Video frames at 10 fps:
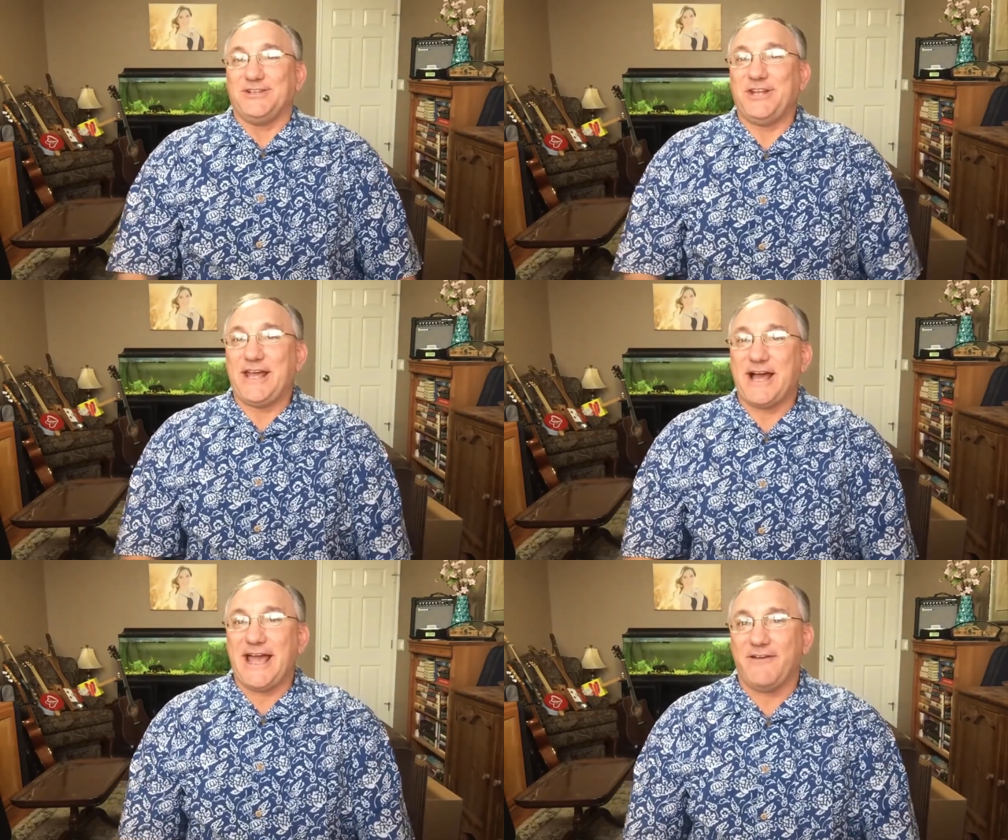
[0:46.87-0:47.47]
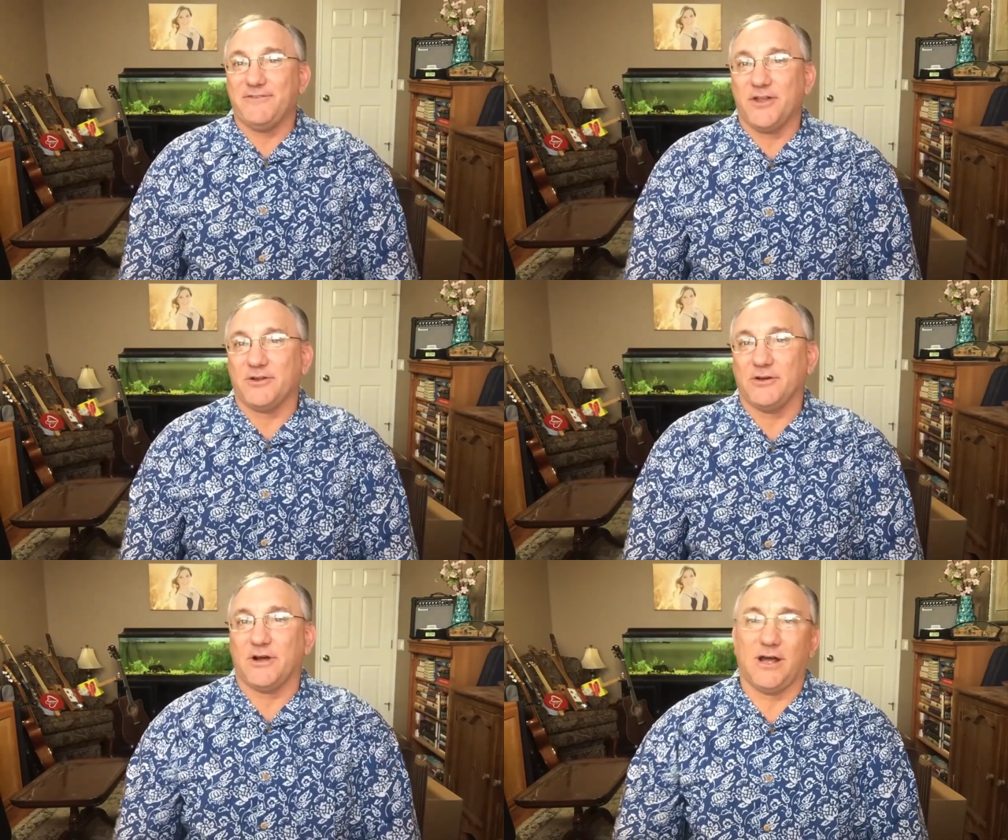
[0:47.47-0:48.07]
Today I have
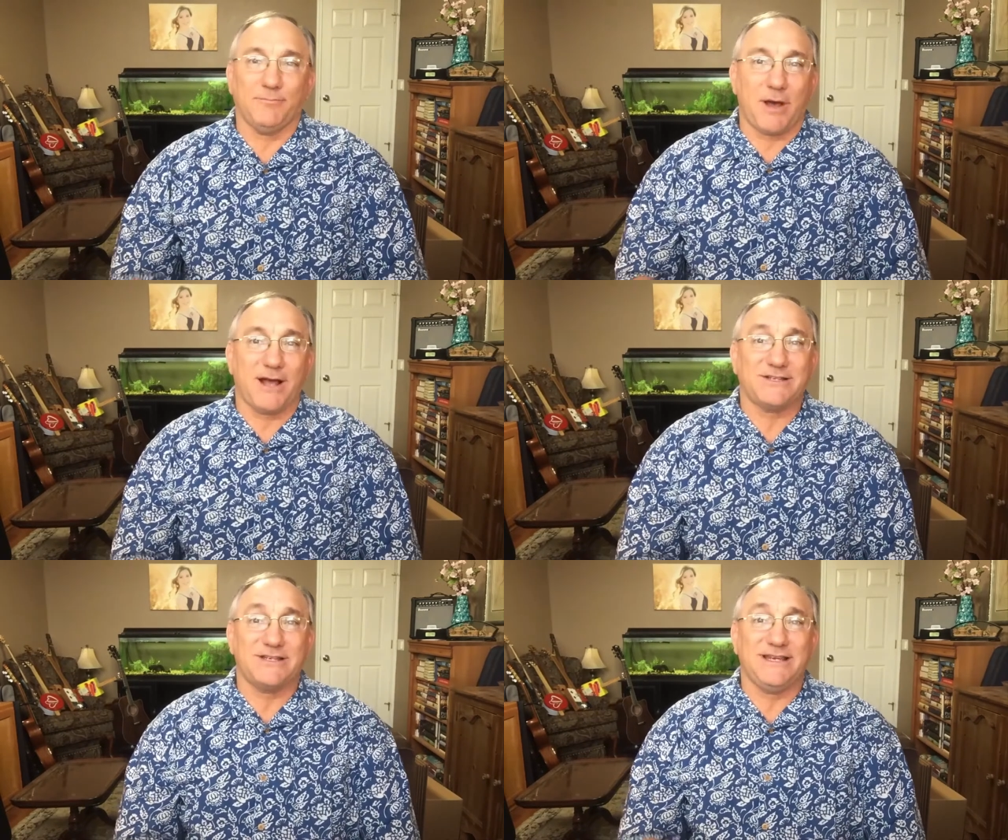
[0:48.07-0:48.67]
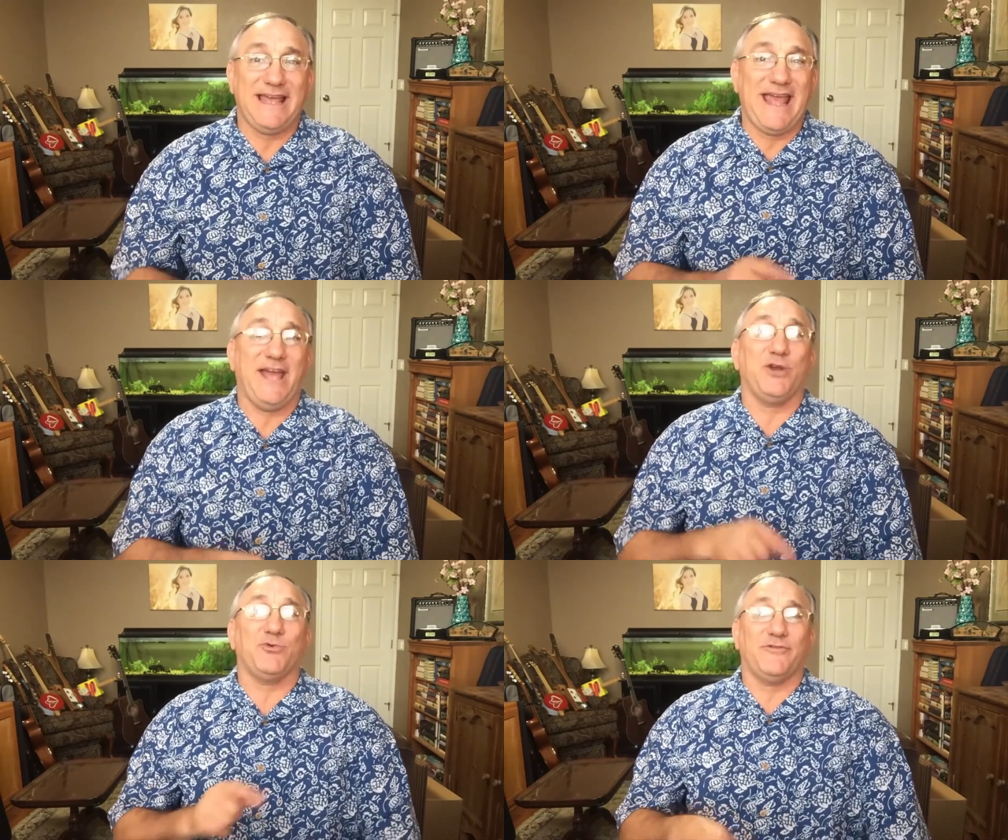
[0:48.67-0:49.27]
another unboxing
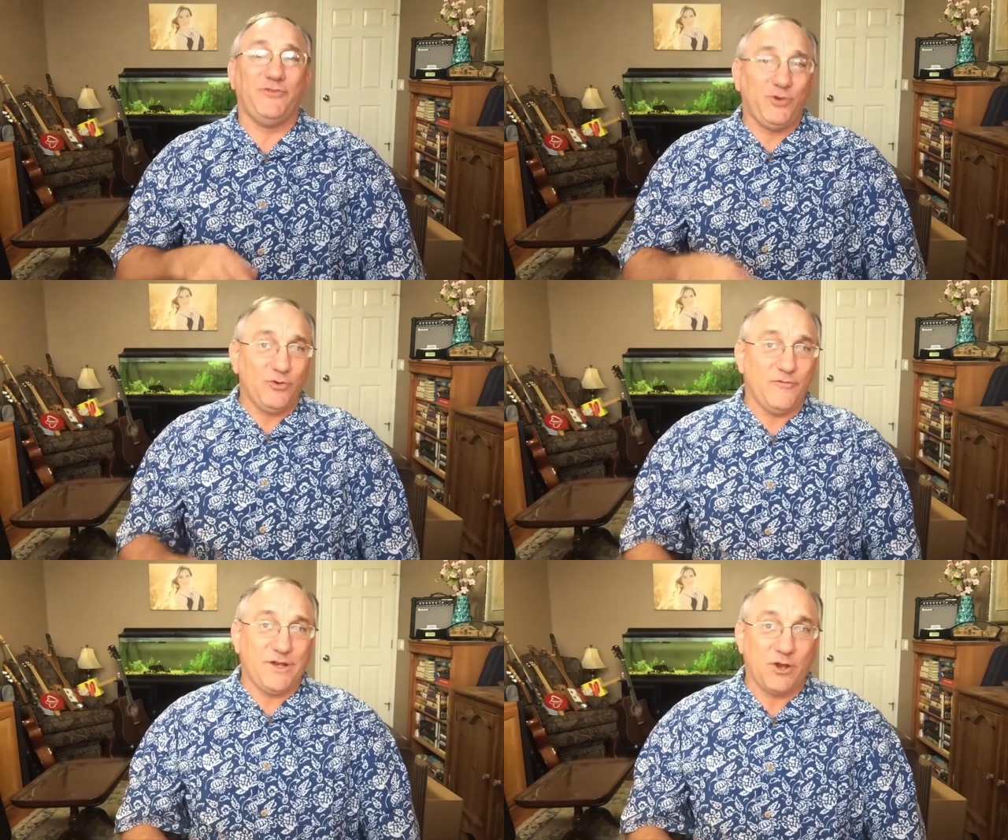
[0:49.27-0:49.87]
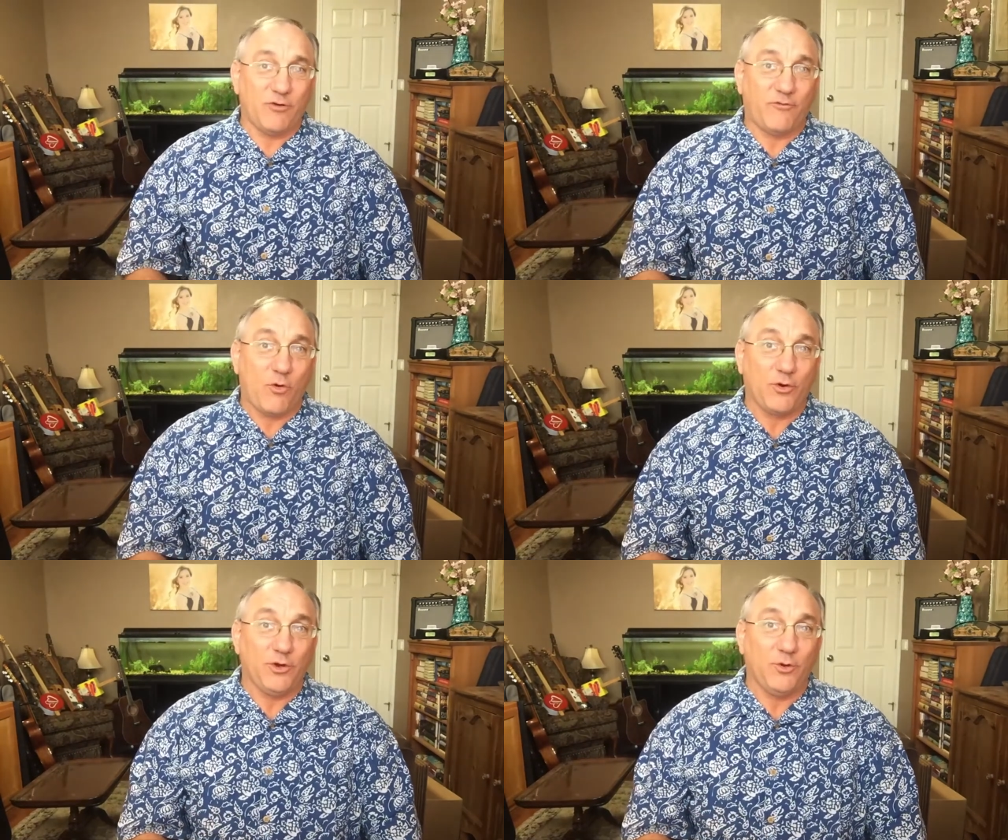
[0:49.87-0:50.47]
and review video
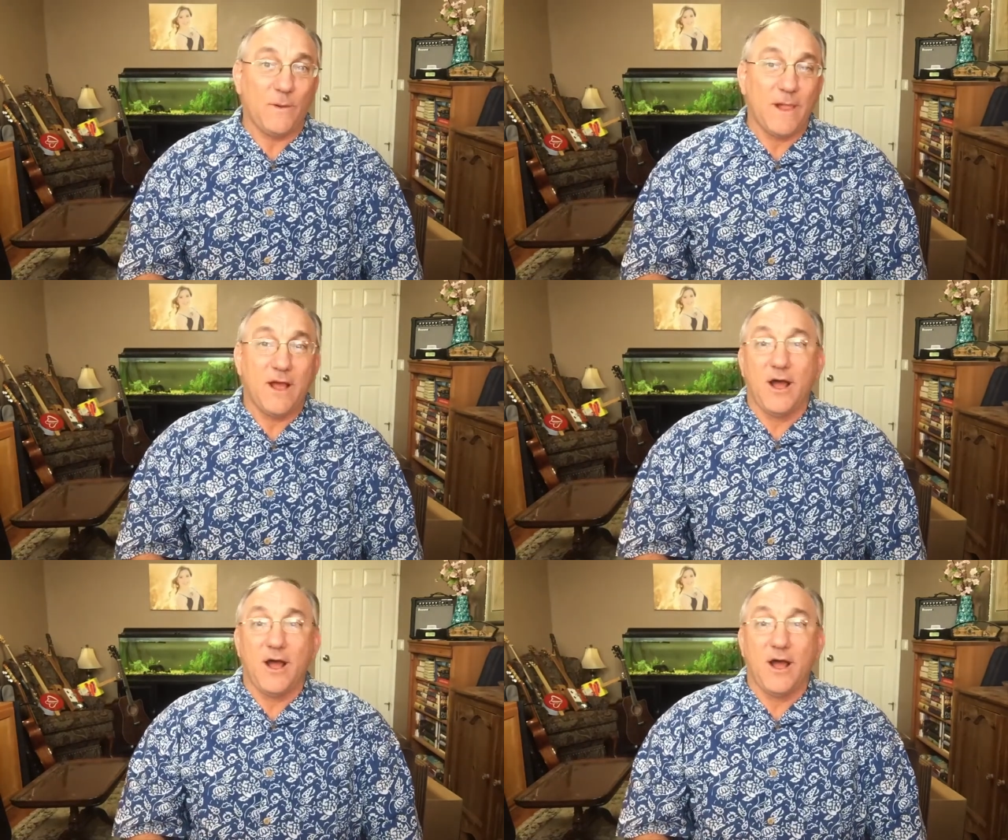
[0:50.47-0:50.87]
for you